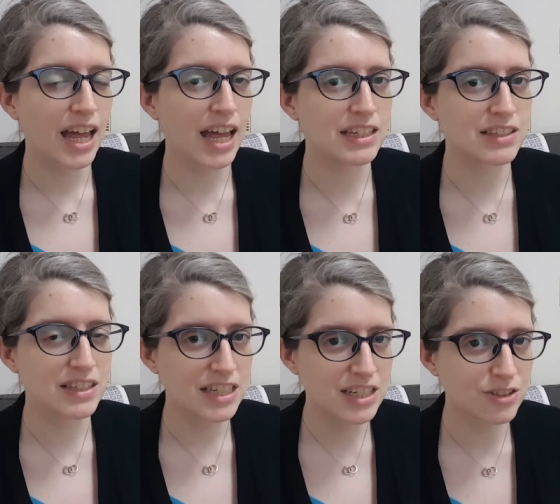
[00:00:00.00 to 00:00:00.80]
and
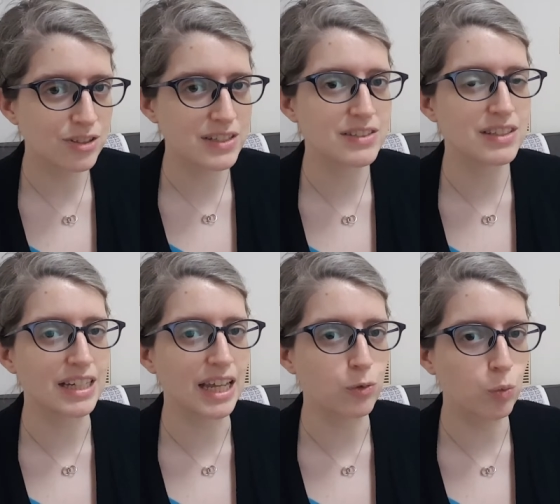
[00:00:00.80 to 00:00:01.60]

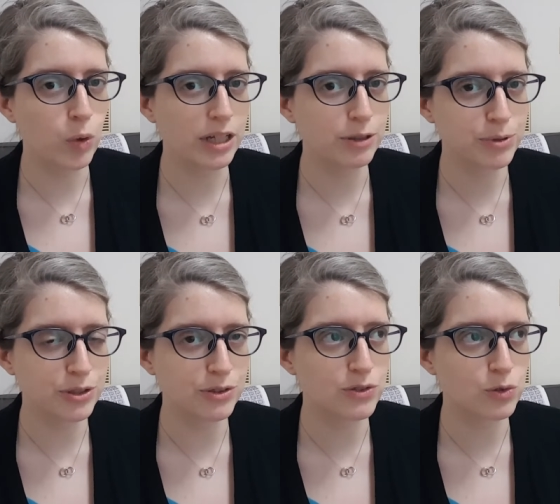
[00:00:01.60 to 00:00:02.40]
interesting and well
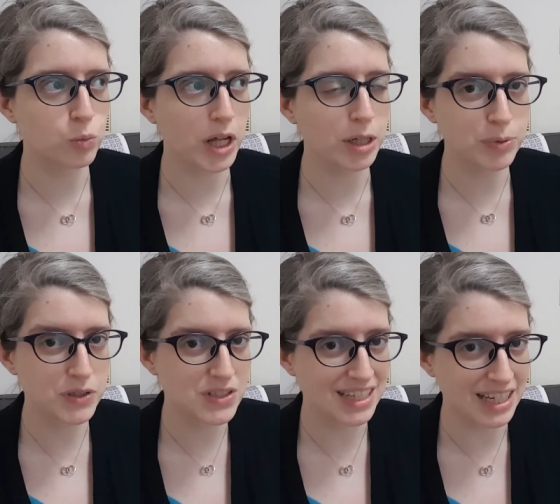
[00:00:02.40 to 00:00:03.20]
produced, well
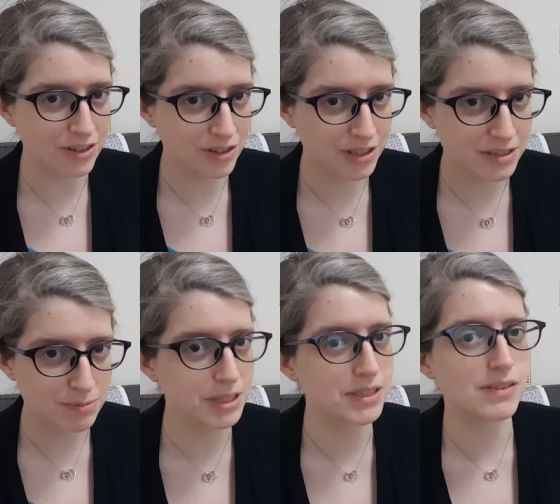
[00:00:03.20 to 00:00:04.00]
put together
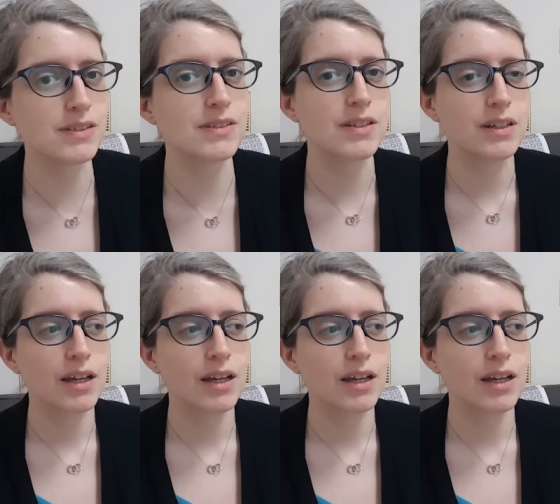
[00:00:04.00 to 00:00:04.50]
experiences.